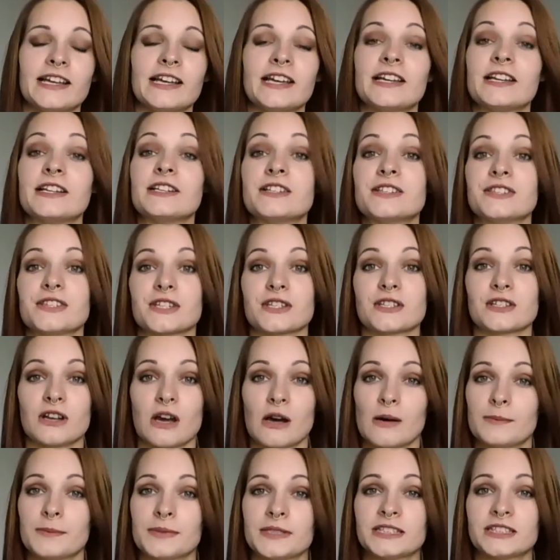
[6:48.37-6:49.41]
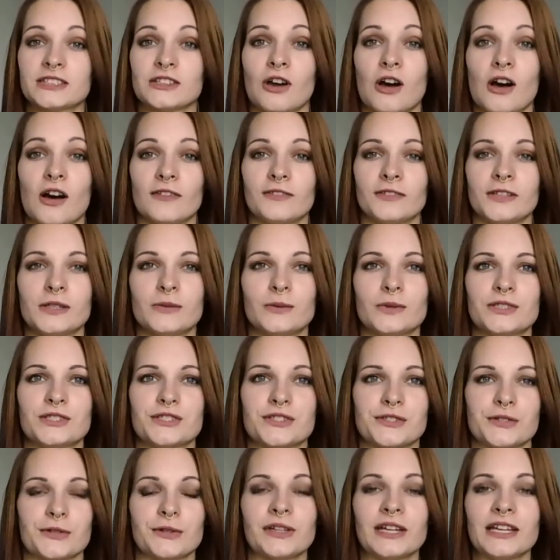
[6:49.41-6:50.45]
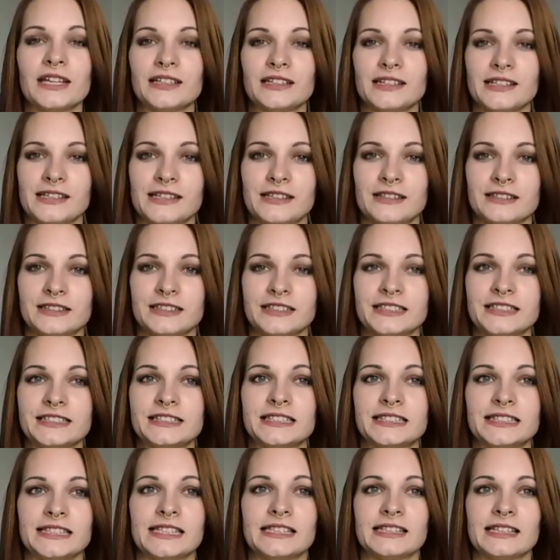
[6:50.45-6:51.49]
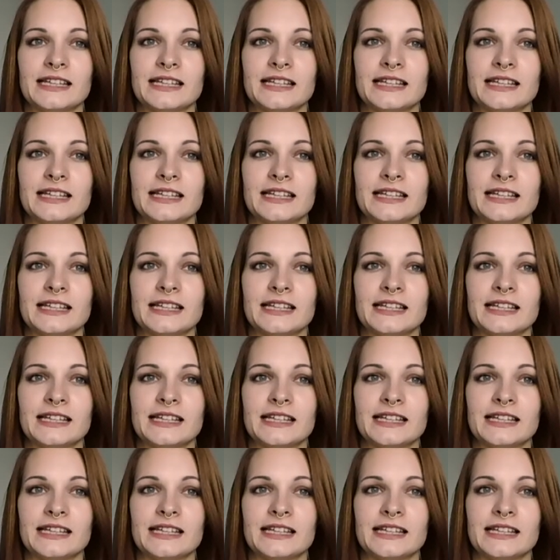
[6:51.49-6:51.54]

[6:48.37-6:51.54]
is Compass Coffee, which is located here in DC.